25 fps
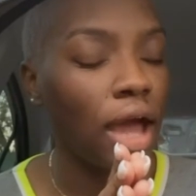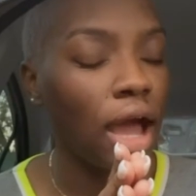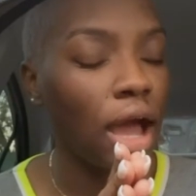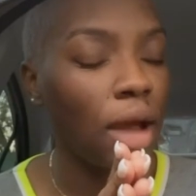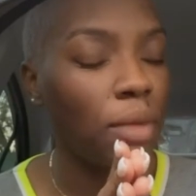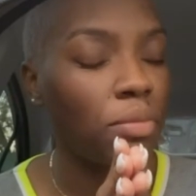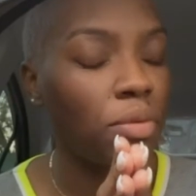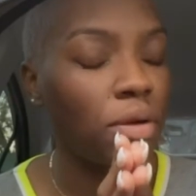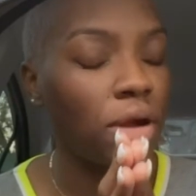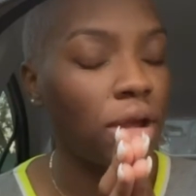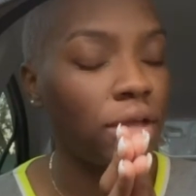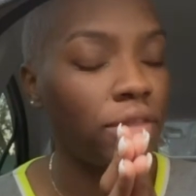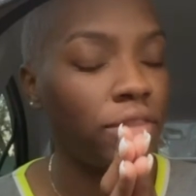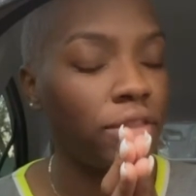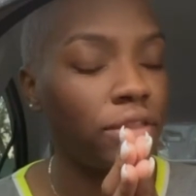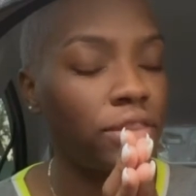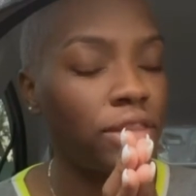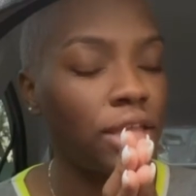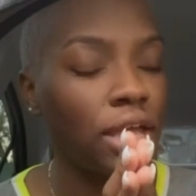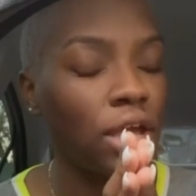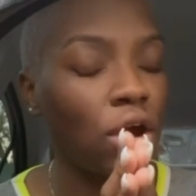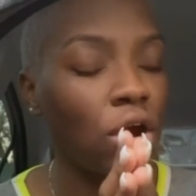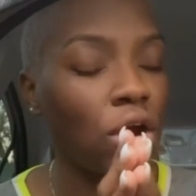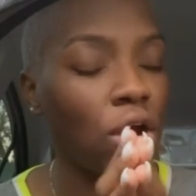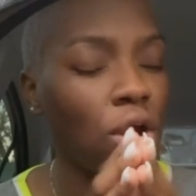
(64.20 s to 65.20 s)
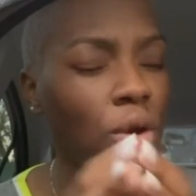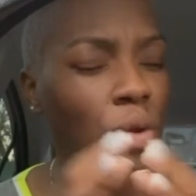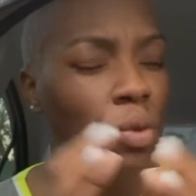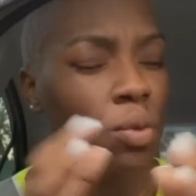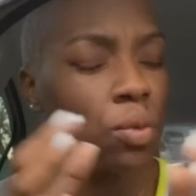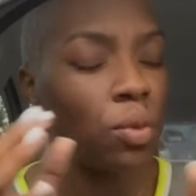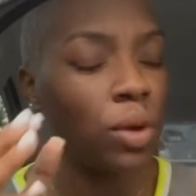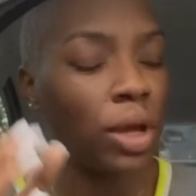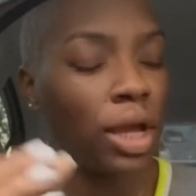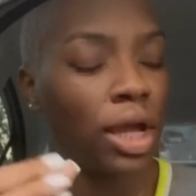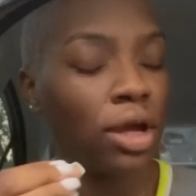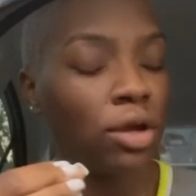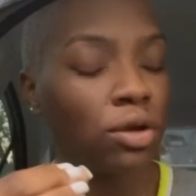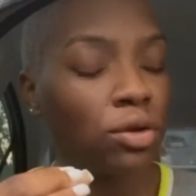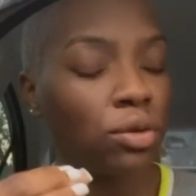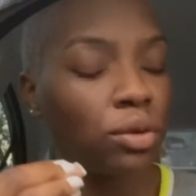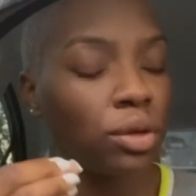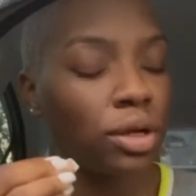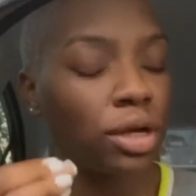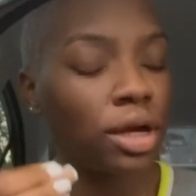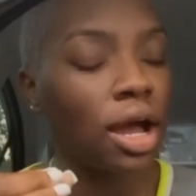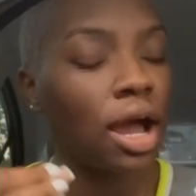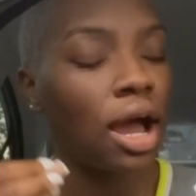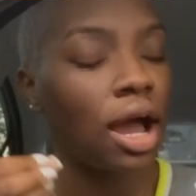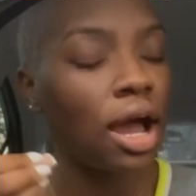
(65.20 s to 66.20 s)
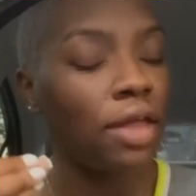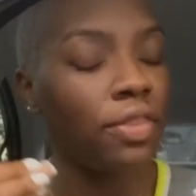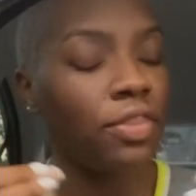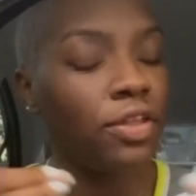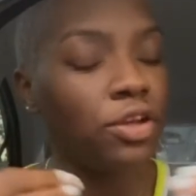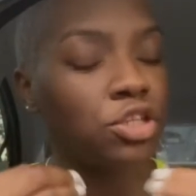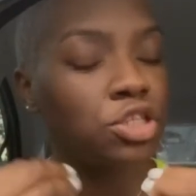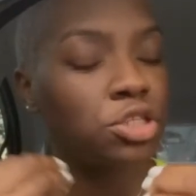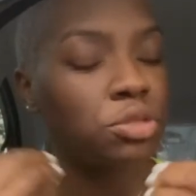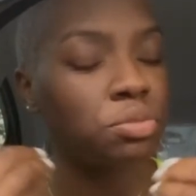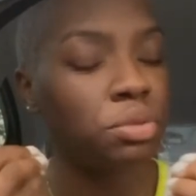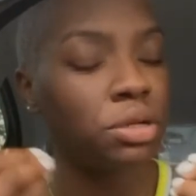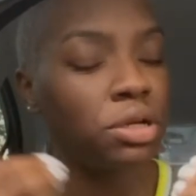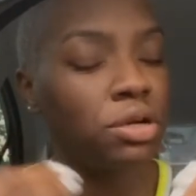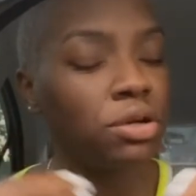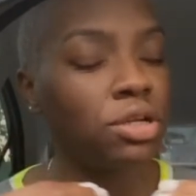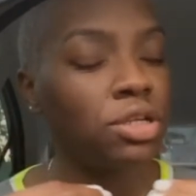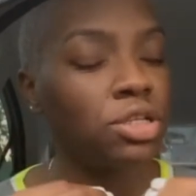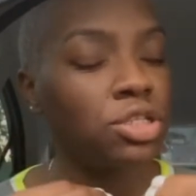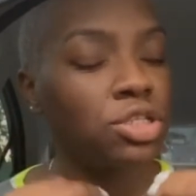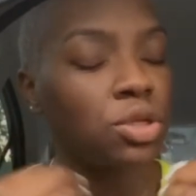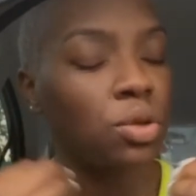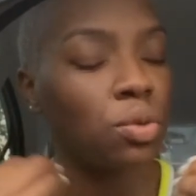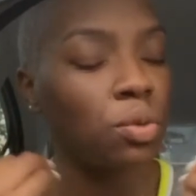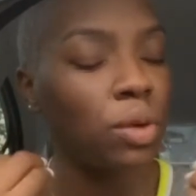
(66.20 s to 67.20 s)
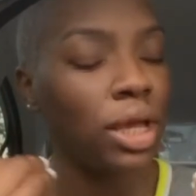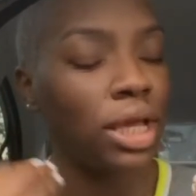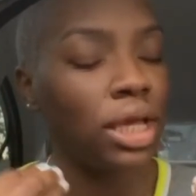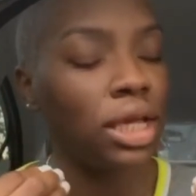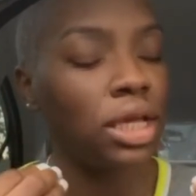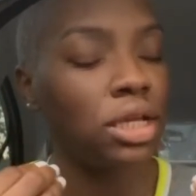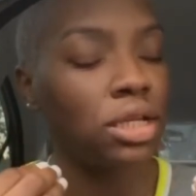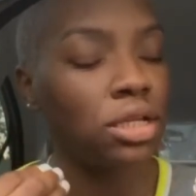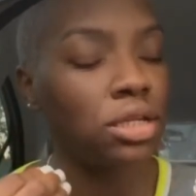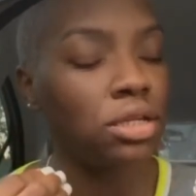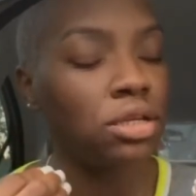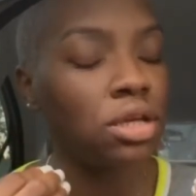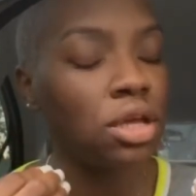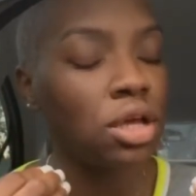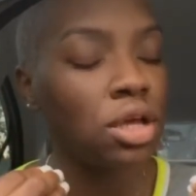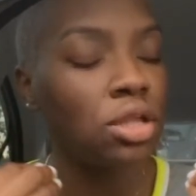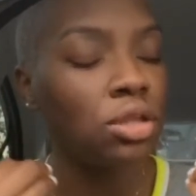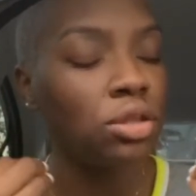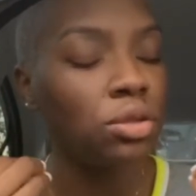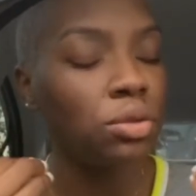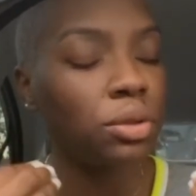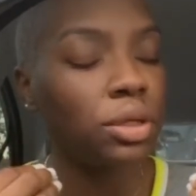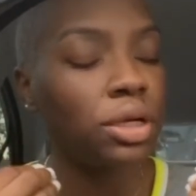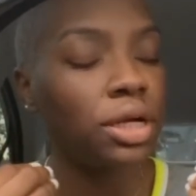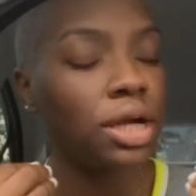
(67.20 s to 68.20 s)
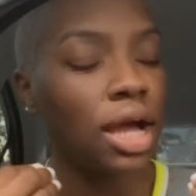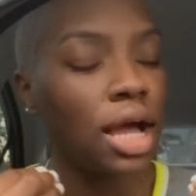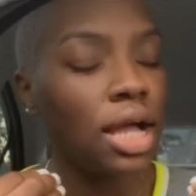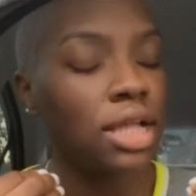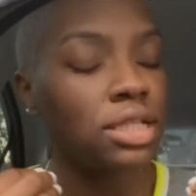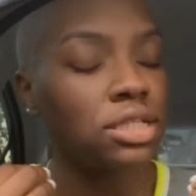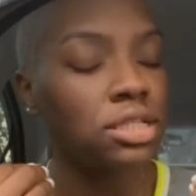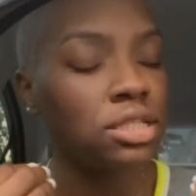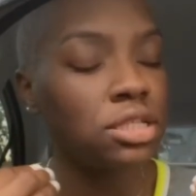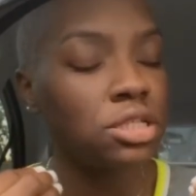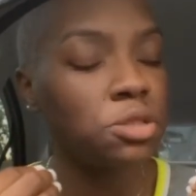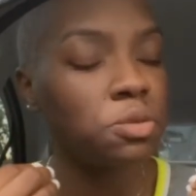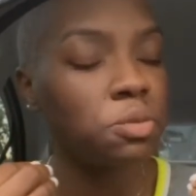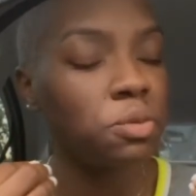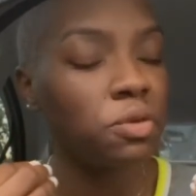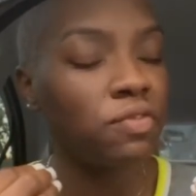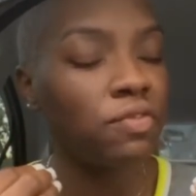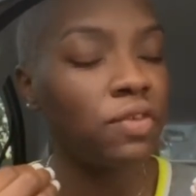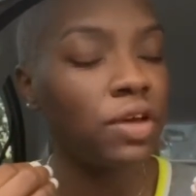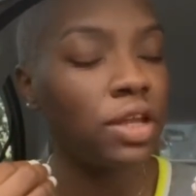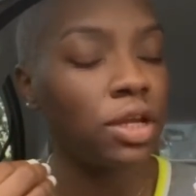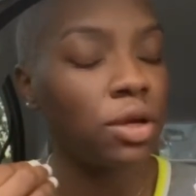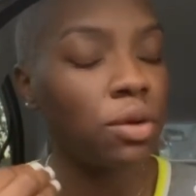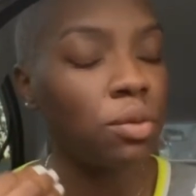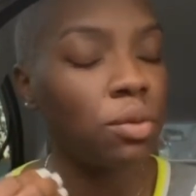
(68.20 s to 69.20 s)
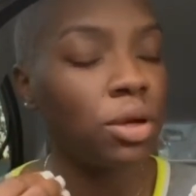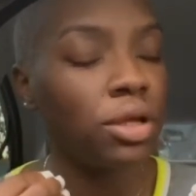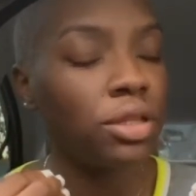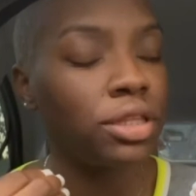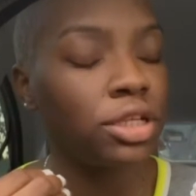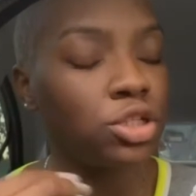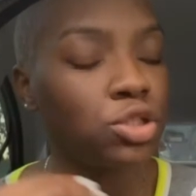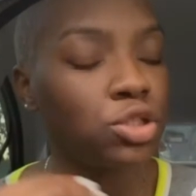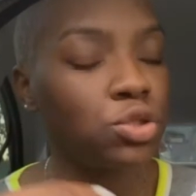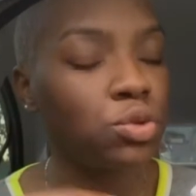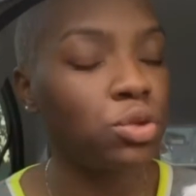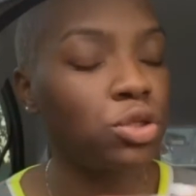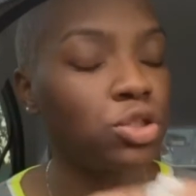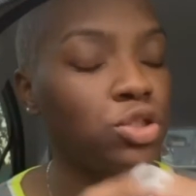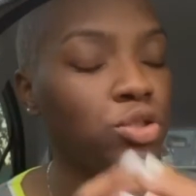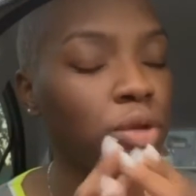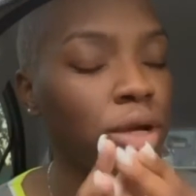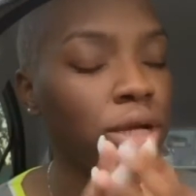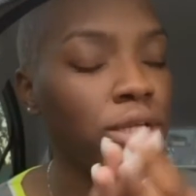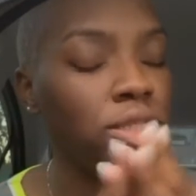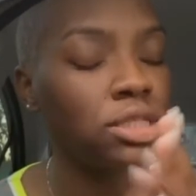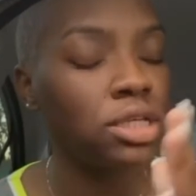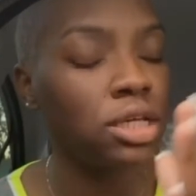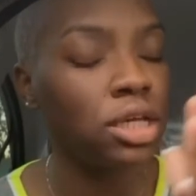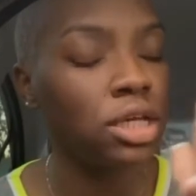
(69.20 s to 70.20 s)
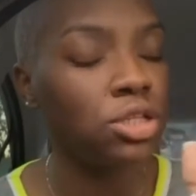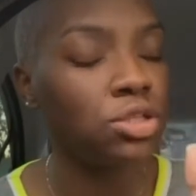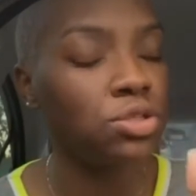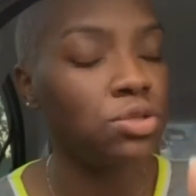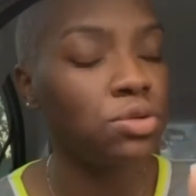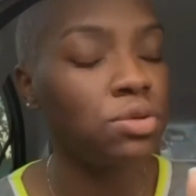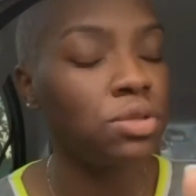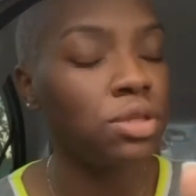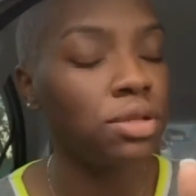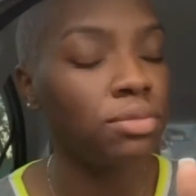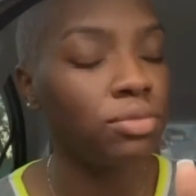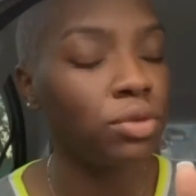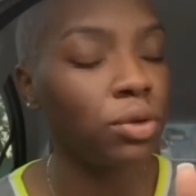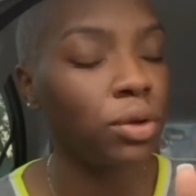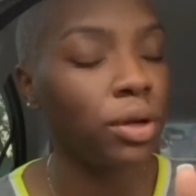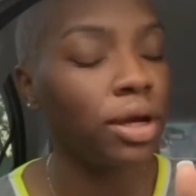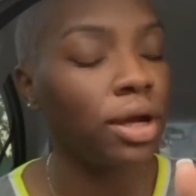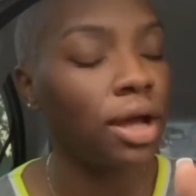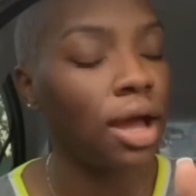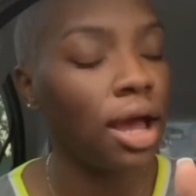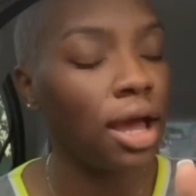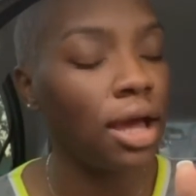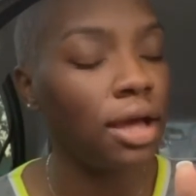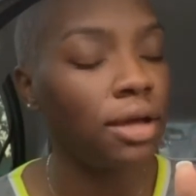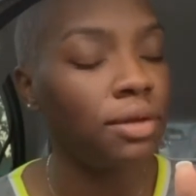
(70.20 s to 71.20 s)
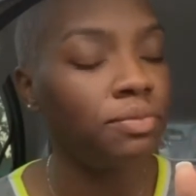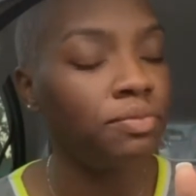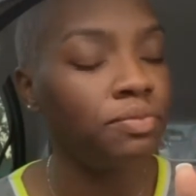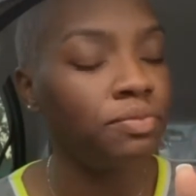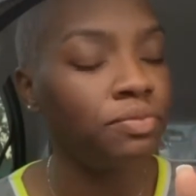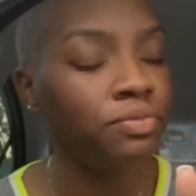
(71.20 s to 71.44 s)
I pray that they are aware, Lord God. Their spirit is awakened, Lord God, to this prophetic word that you are trying to get to them, Lord God.